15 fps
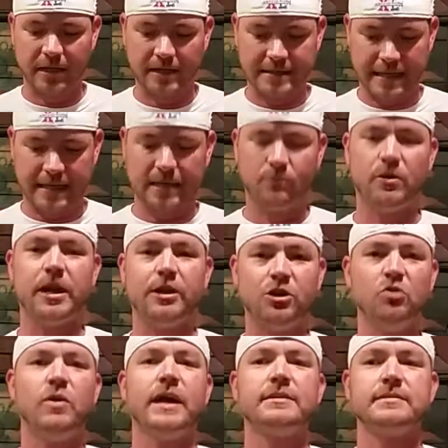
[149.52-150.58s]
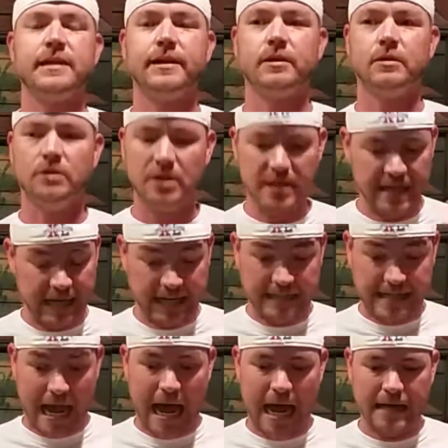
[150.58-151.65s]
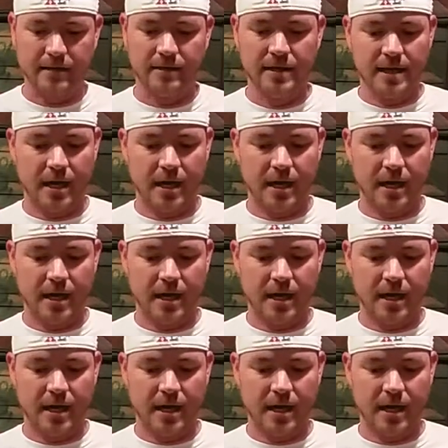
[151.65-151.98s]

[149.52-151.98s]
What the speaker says: because again, when I do exhale, it is hot.